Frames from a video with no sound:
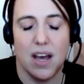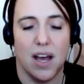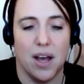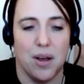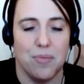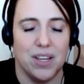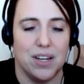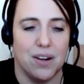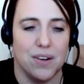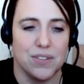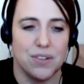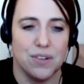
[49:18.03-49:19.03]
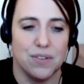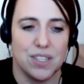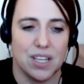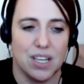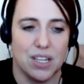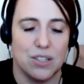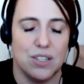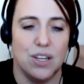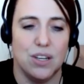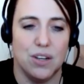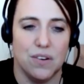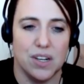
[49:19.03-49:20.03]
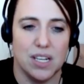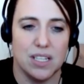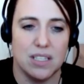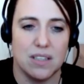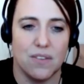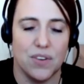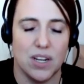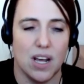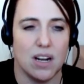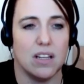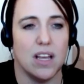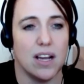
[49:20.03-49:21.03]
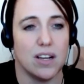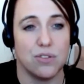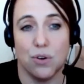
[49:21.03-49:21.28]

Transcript: And also, it was a continuous venetoclax,